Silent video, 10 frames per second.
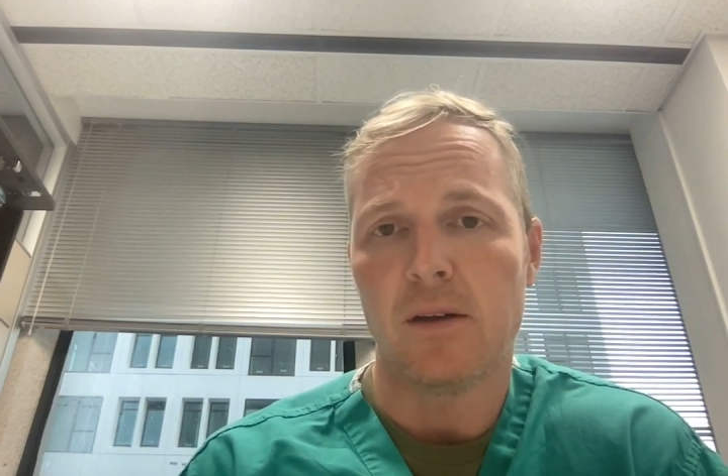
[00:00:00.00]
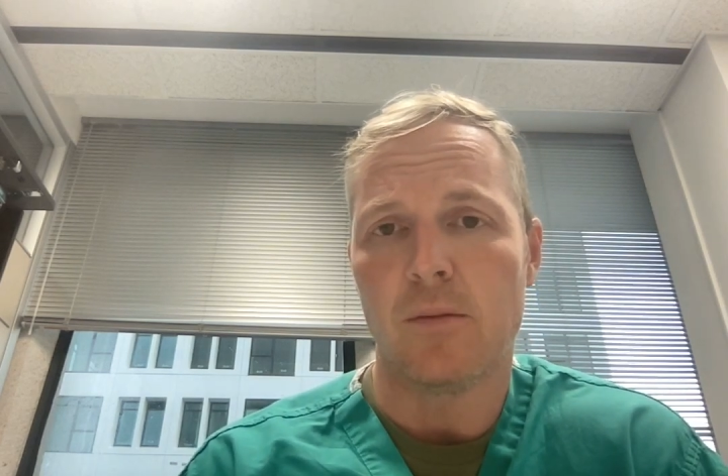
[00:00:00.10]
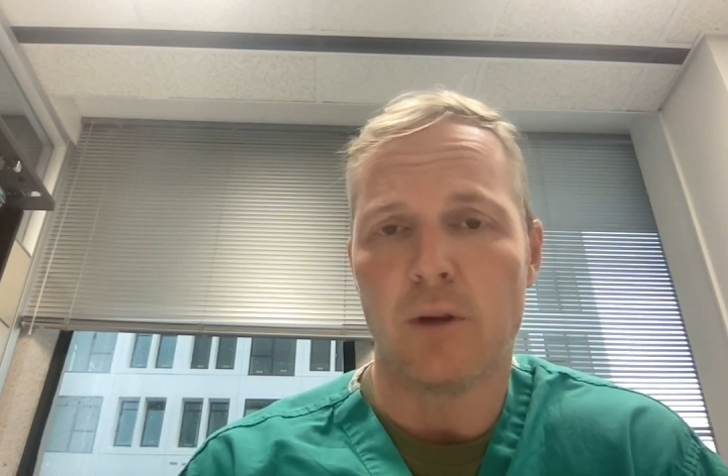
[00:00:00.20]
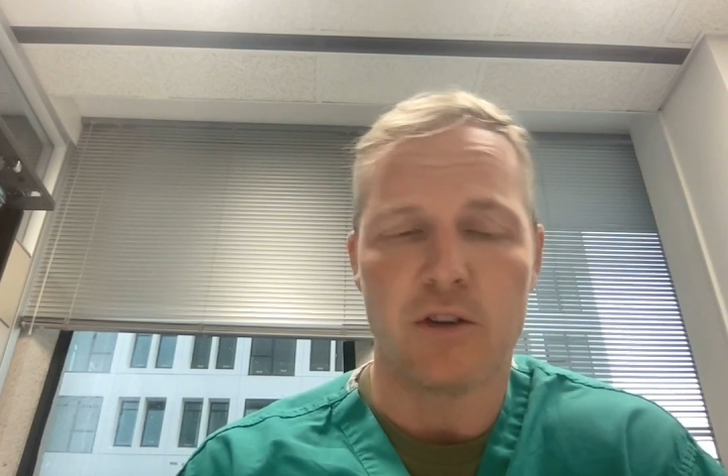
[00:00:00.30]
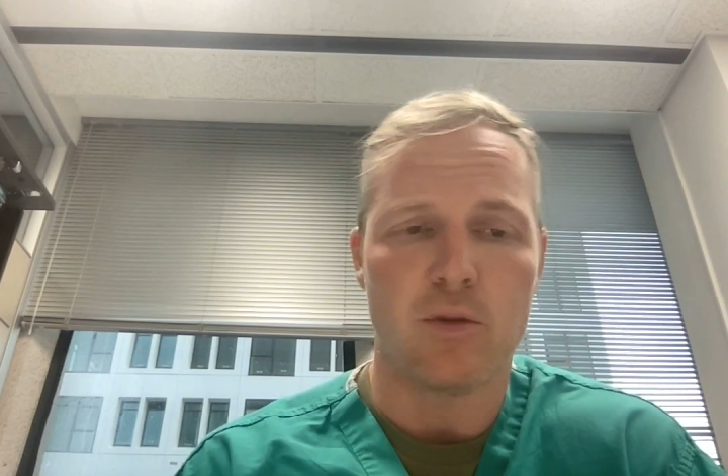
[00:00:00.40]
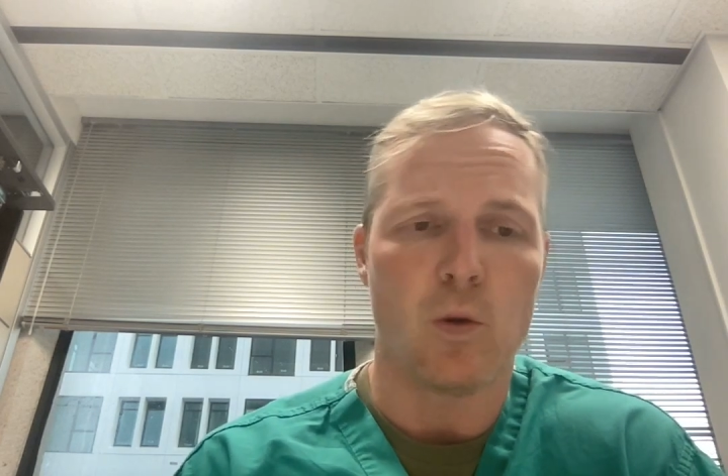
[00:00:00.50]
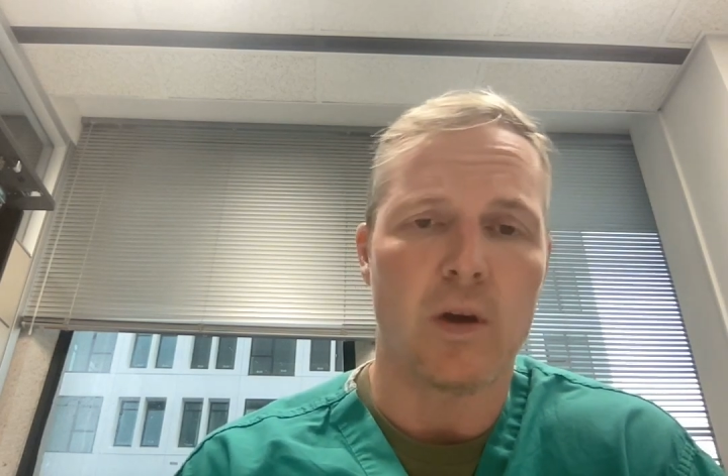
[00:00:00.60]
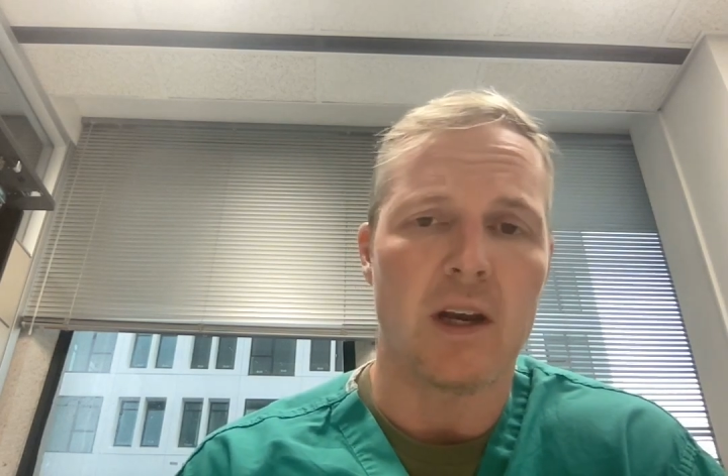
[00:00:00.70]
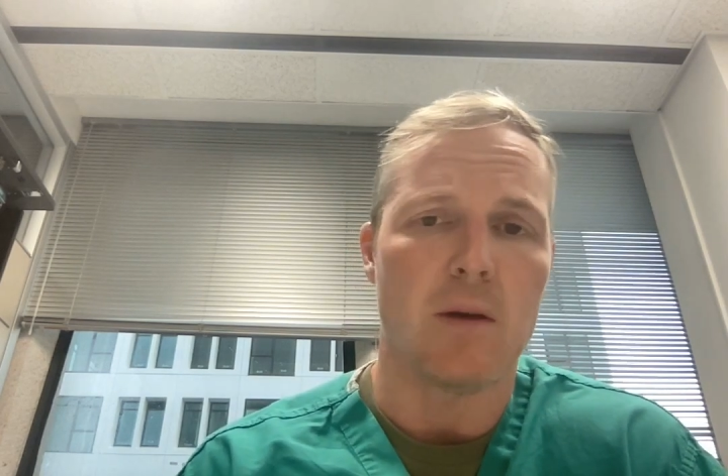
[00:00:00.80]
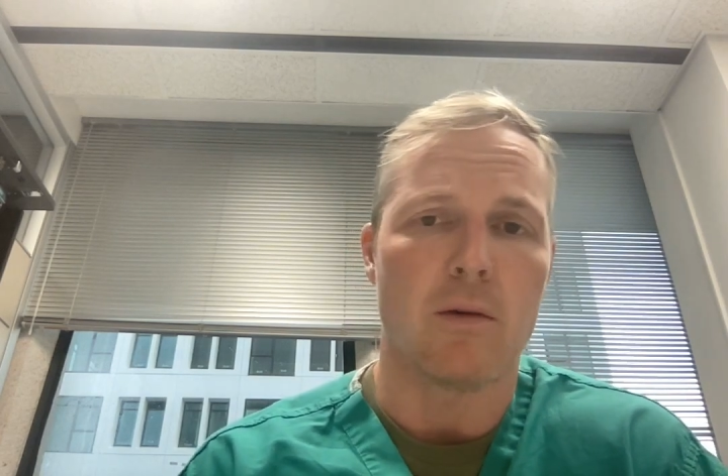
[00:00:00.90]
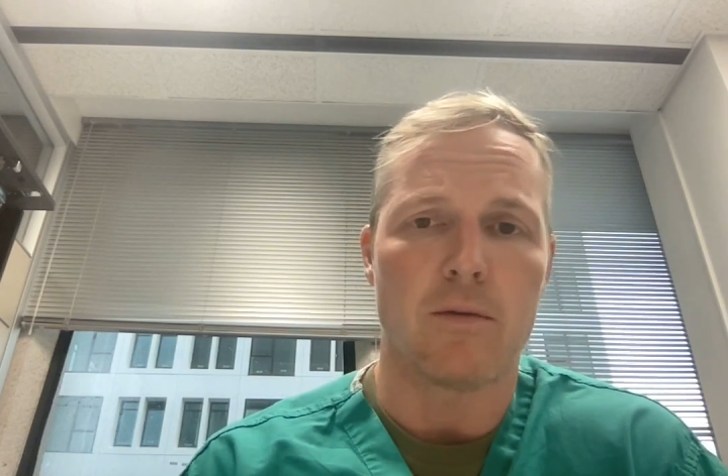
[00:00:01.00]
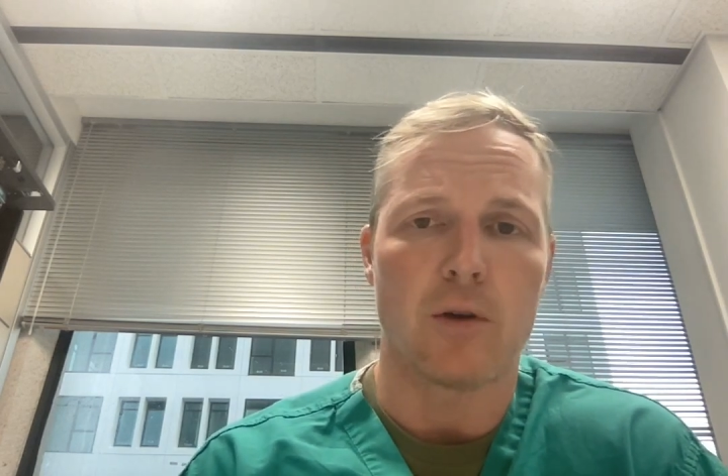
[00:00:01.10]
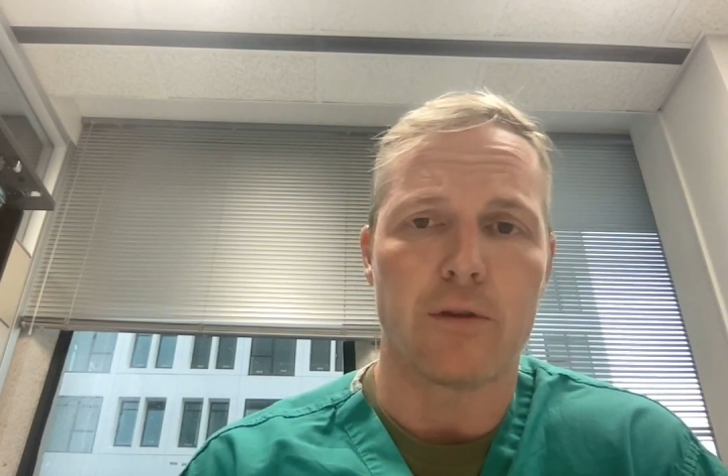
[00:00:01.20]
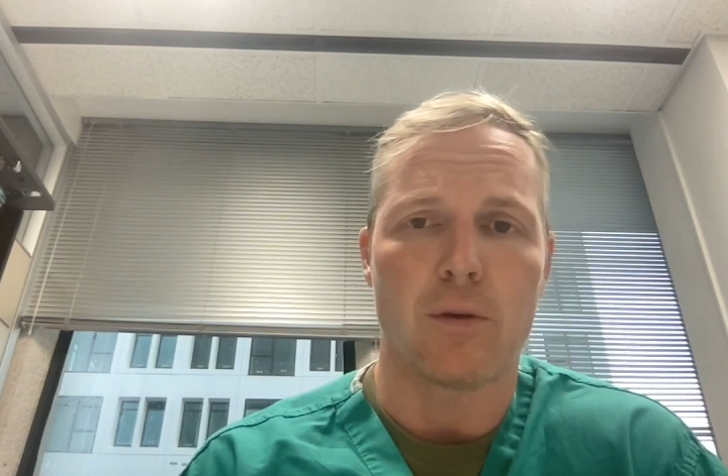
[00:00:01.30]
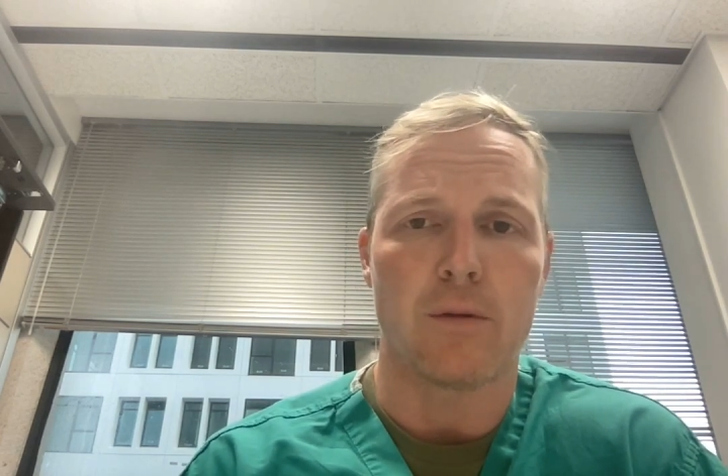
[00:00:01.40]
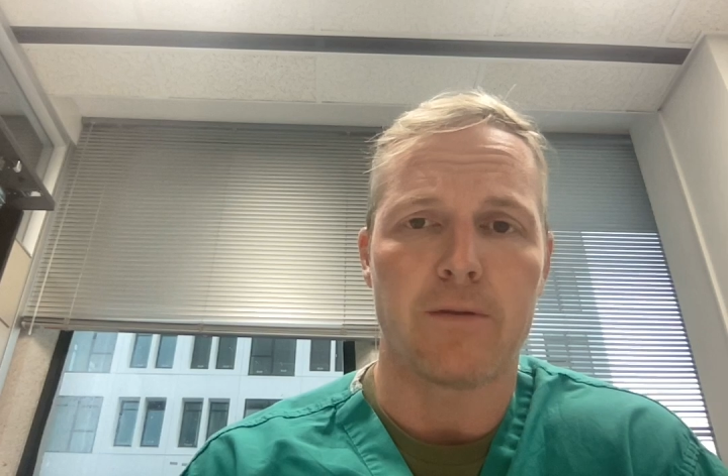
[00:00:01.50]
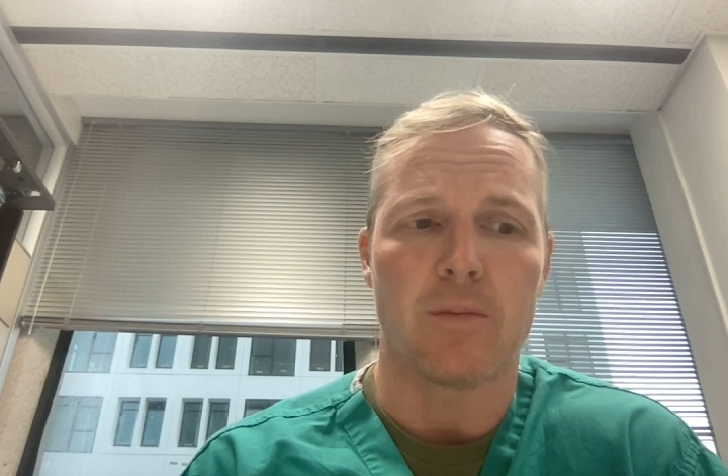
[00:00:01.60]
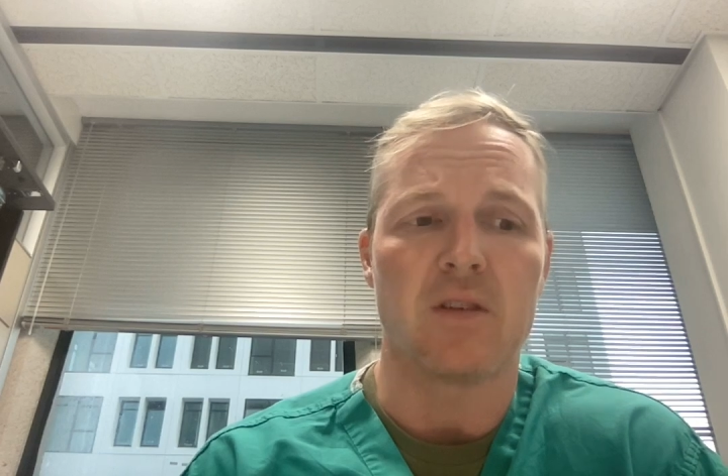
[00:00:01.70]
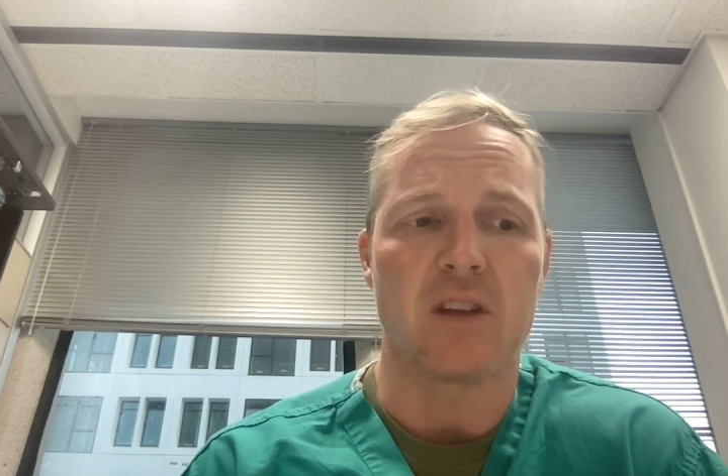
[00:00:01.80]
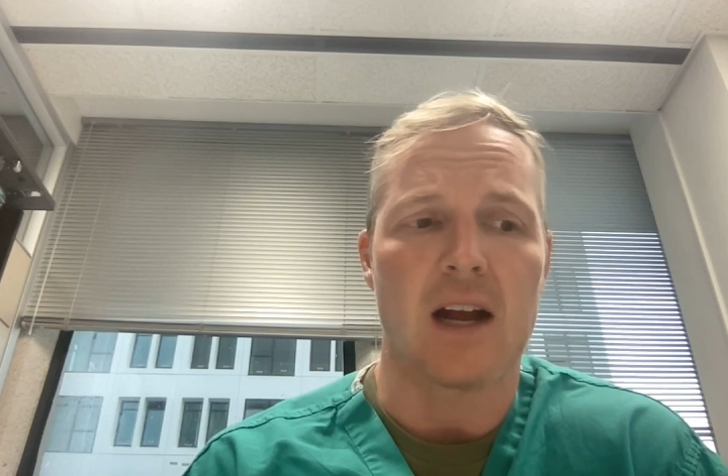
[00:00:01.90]
but you won't get any reversal from
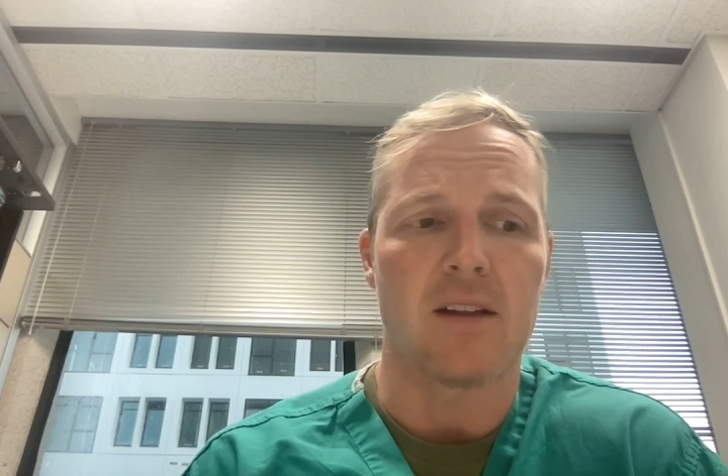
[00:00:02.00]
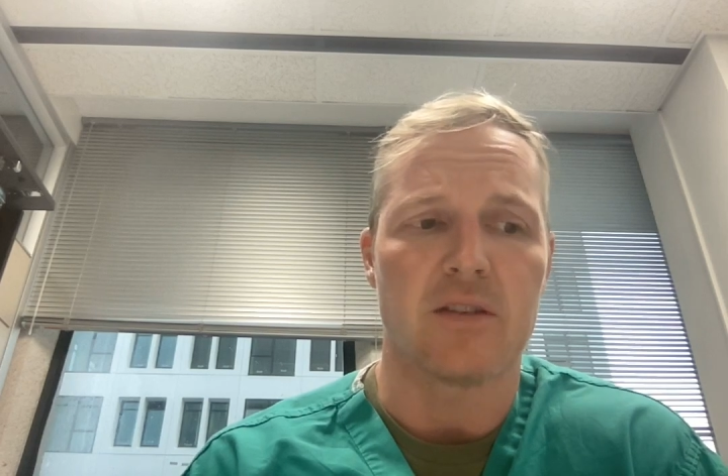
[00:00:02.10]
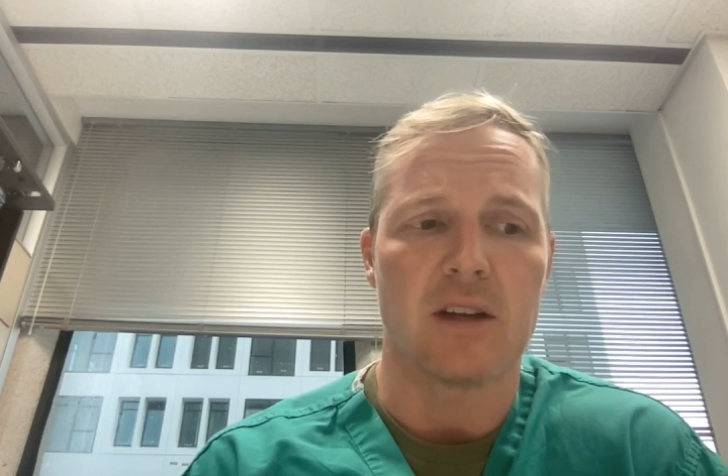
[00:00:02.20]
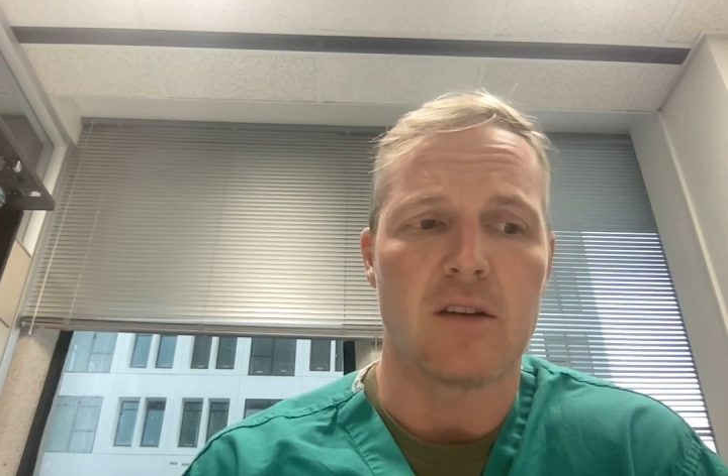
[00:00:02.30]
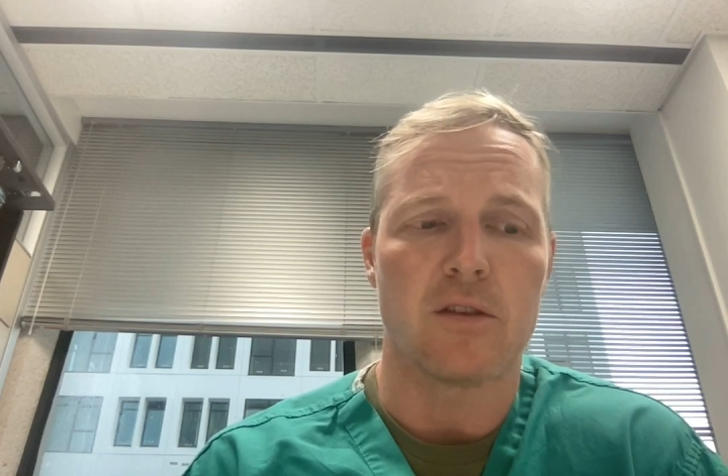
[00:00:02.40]
the xylazine.